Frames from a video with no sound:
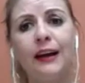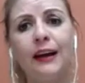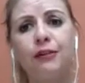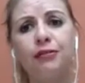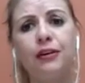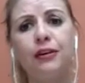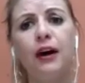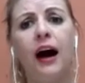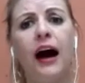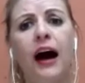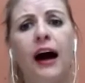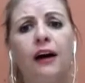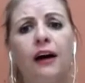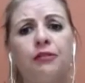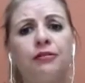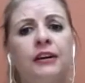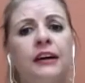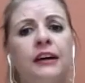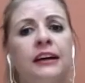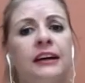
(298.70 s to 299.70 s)
If you
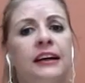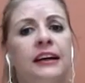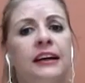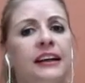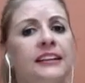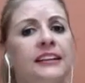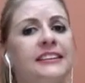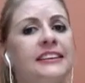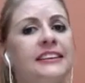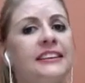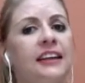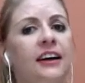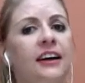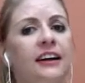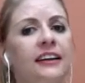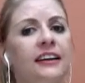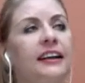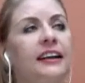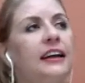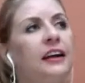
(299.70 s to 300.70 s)
have a
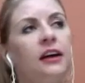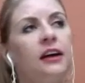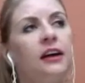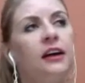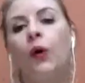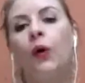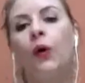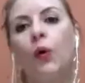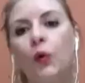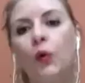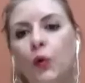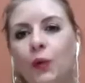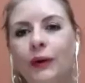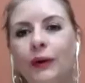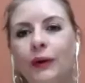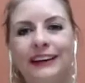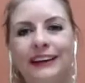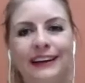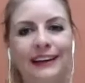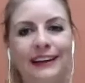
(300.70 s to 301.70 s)
slightly
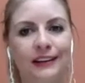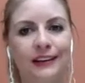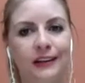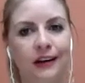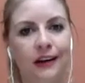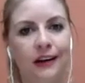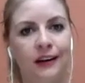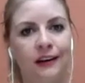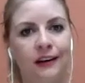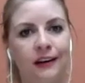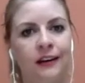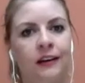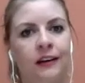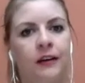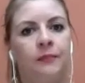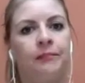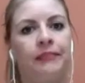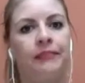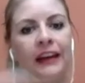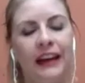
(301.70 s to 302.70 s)
quickly done
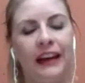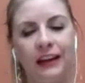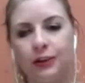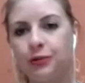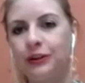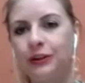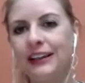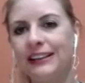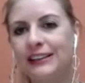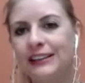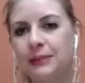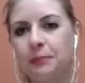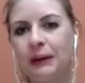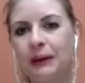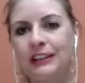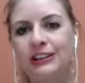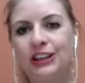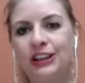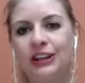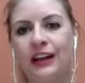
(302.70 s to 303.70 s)
entry
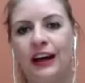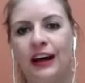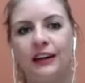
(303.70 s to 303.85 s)
inspection